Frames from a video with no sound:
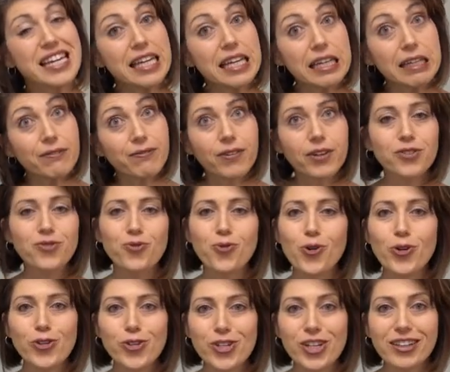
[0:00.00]
If,
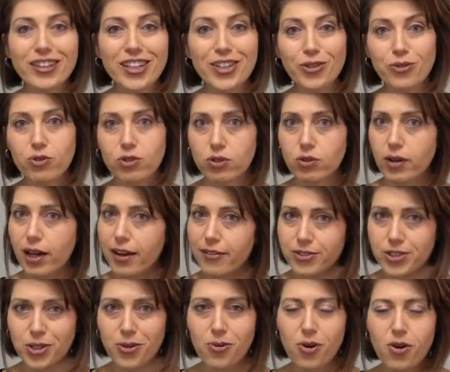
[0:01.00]
unfortunately, you do have
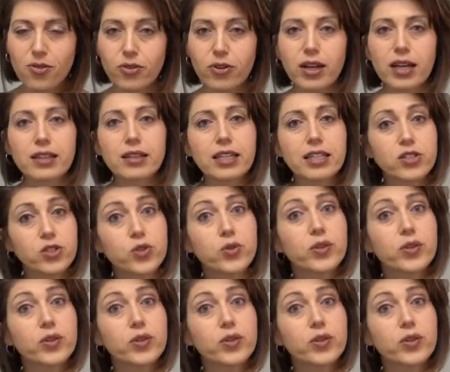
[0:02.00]
to go over, at least